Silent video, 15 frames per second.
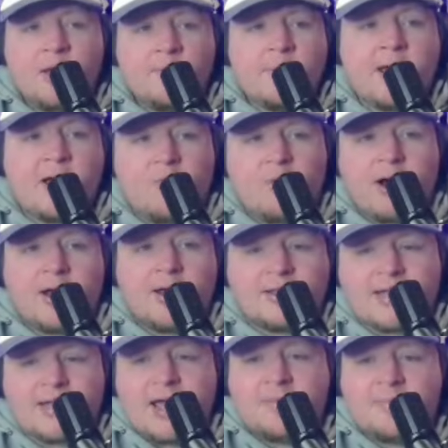Pat White
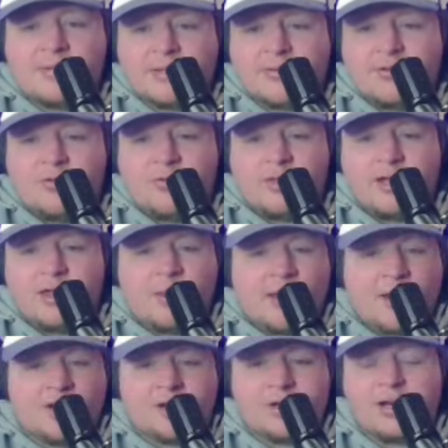is absolutely a
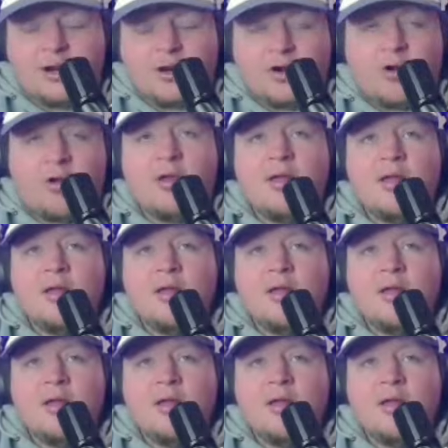legend here.